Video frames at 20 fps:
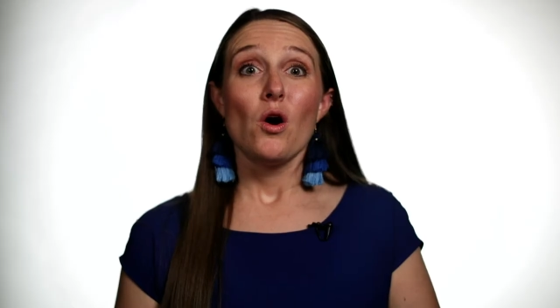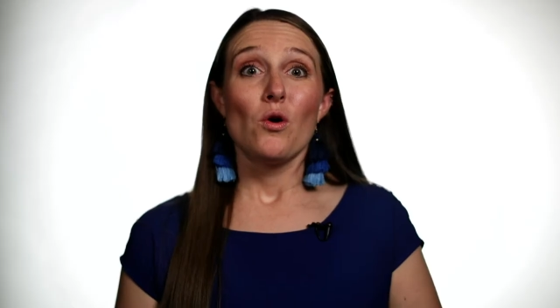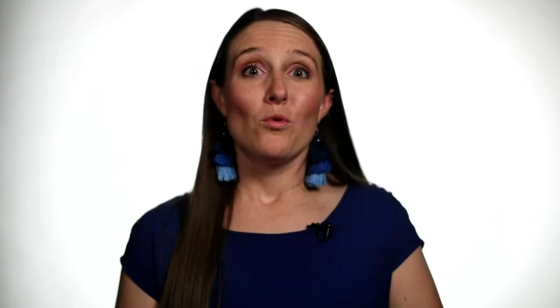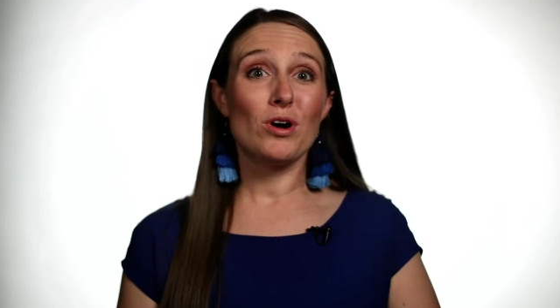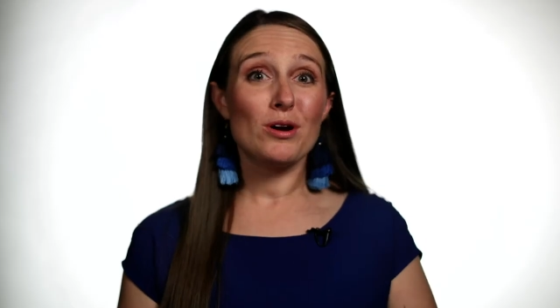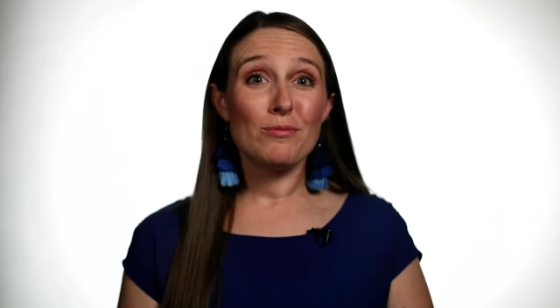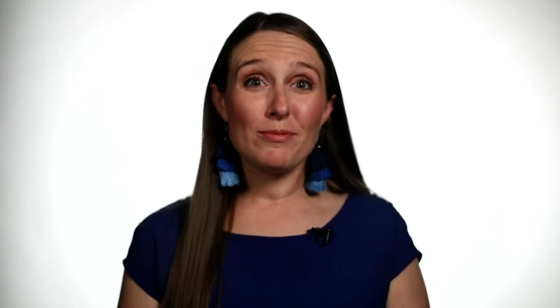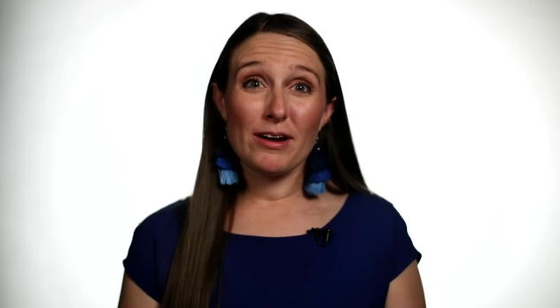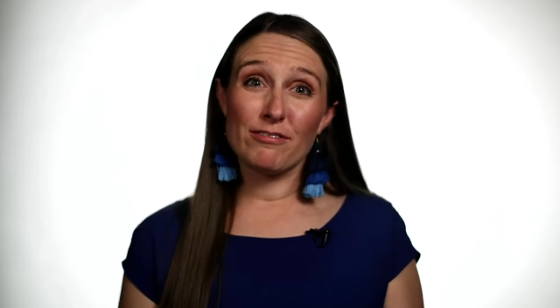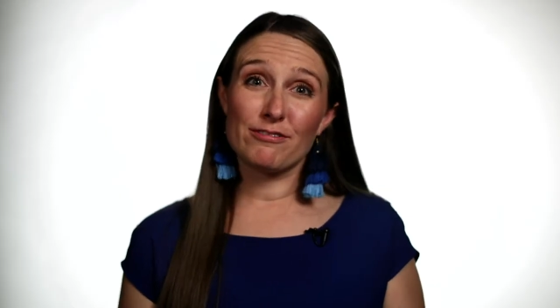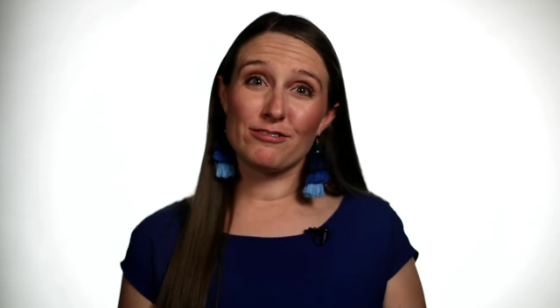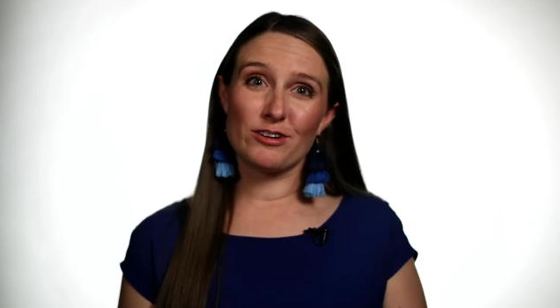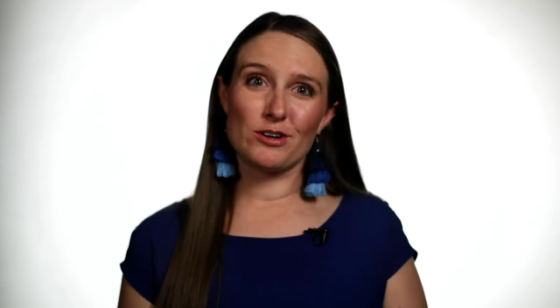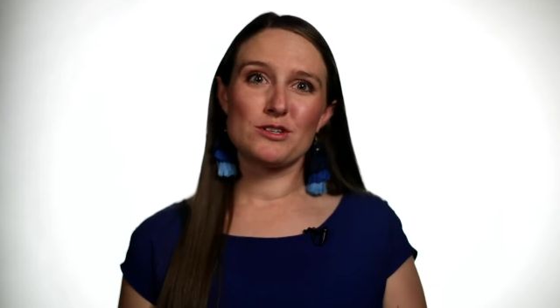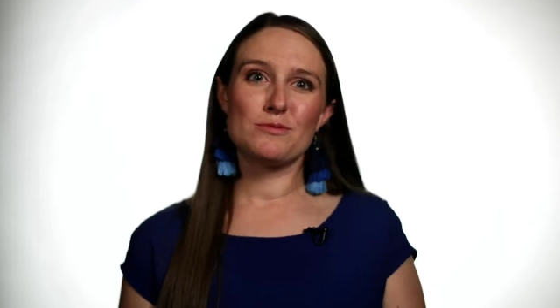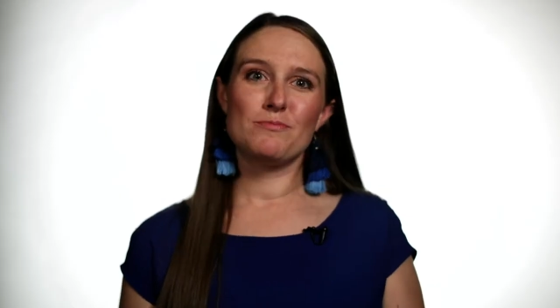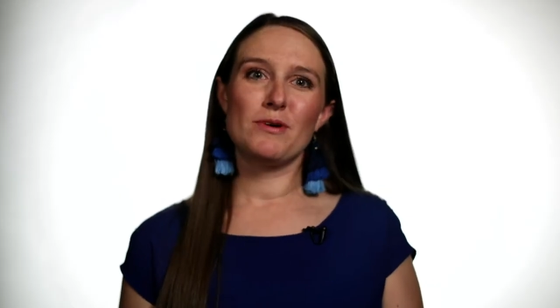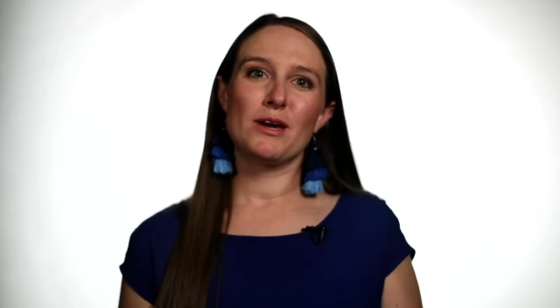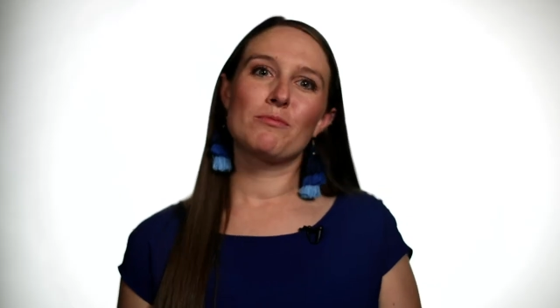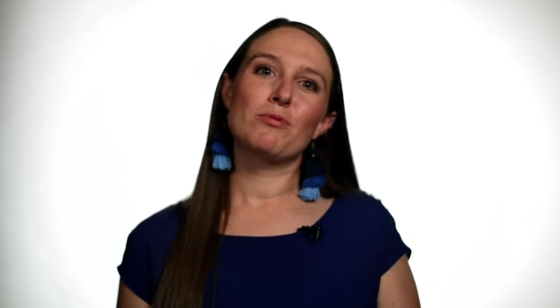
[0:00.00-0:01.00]
One of my
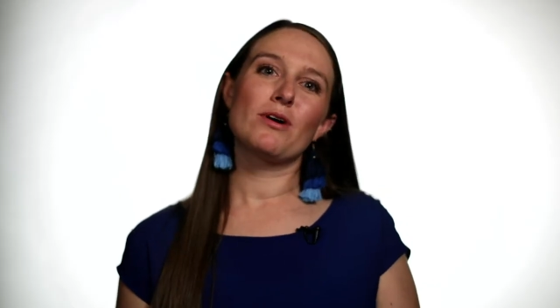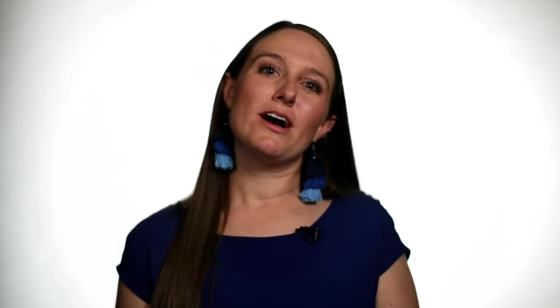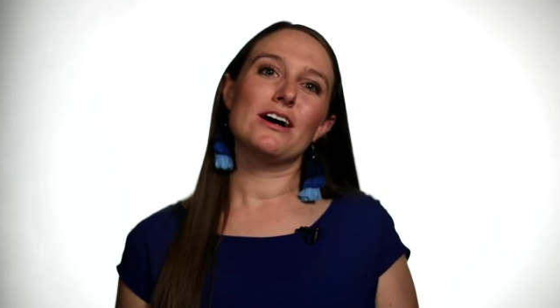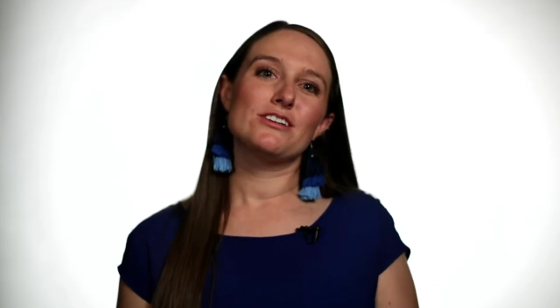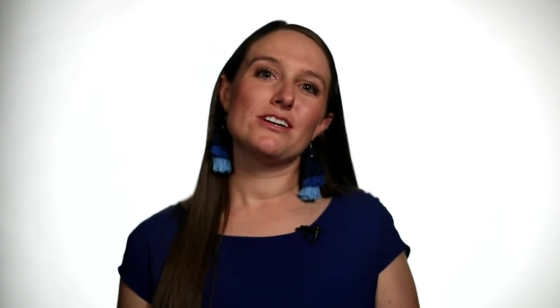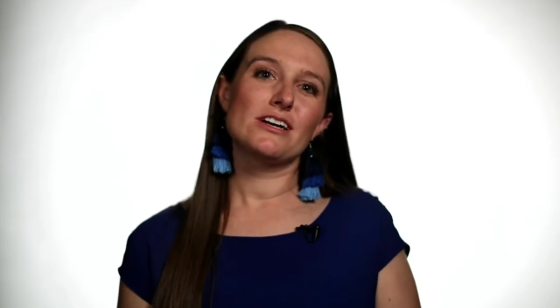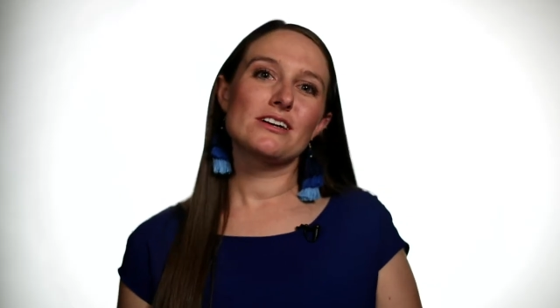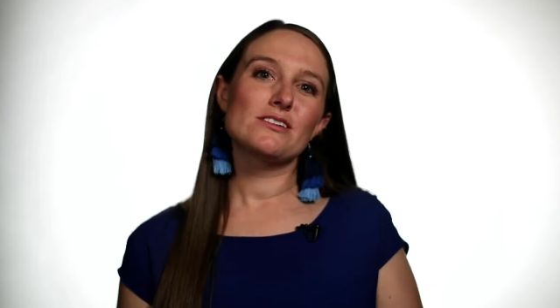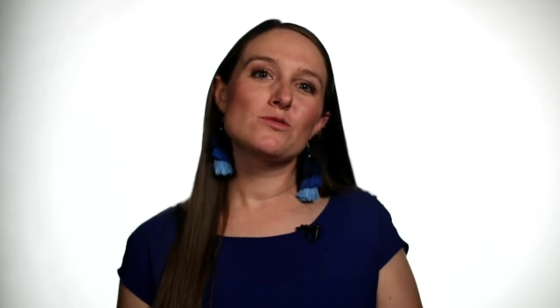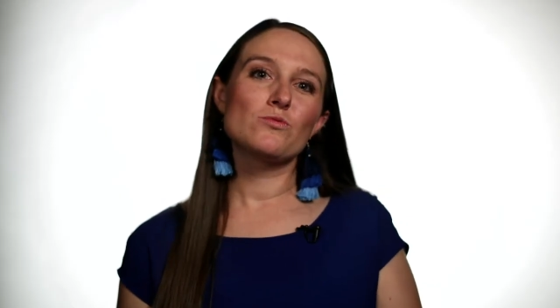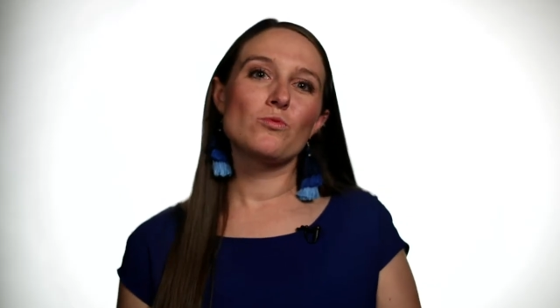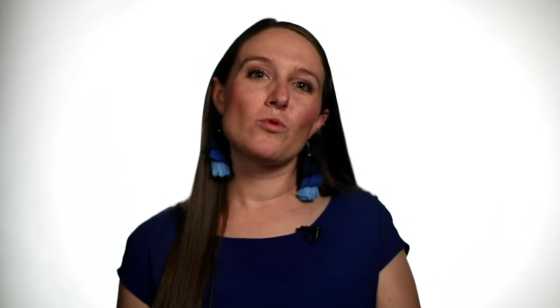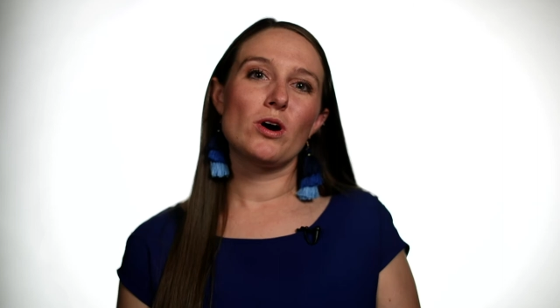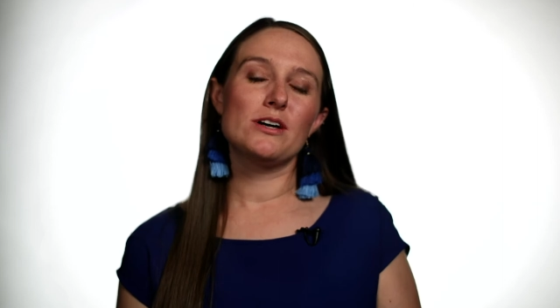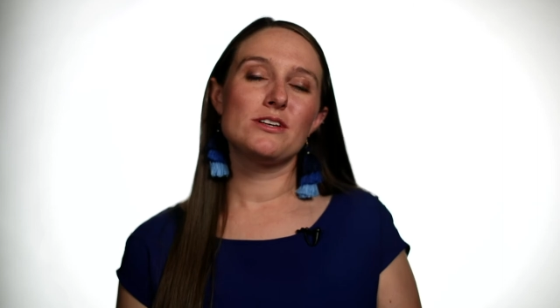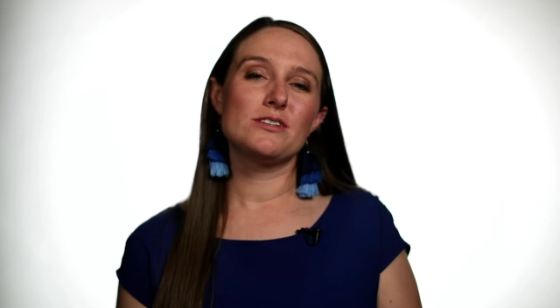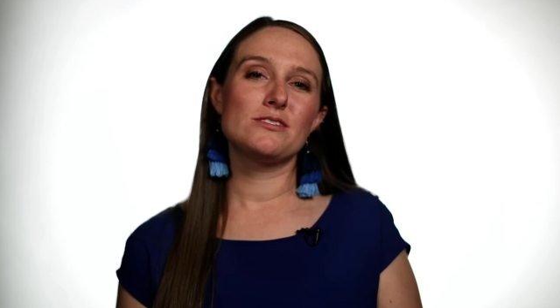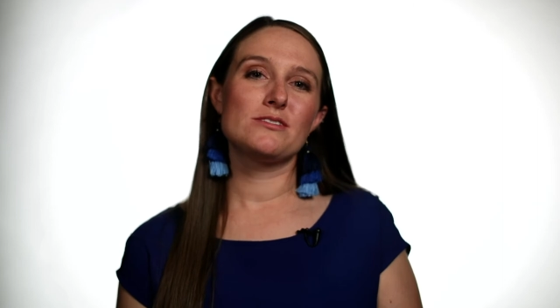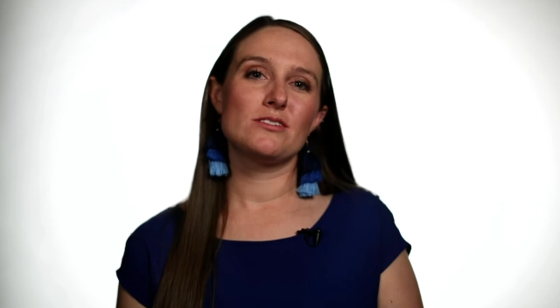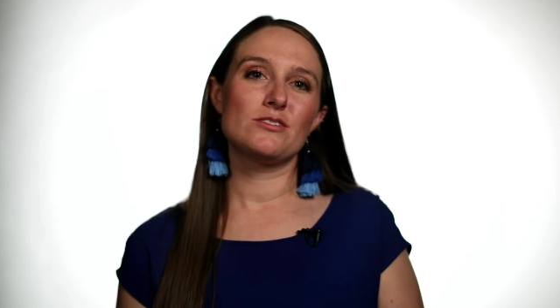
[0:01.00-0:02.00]
first big projects
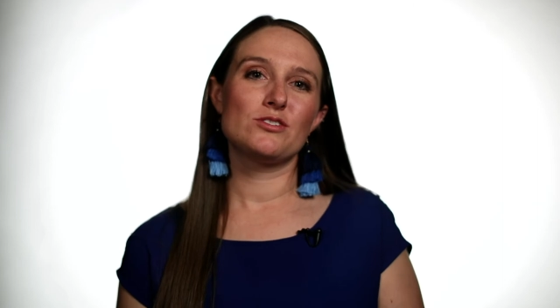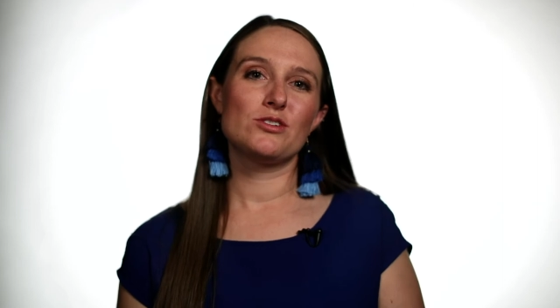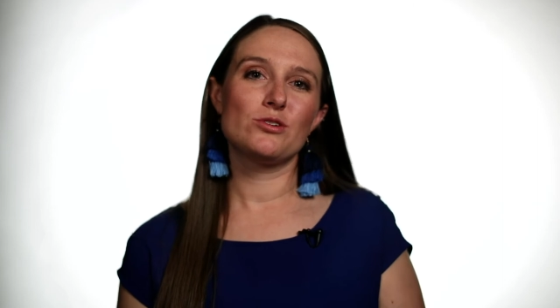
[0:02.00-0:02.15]
was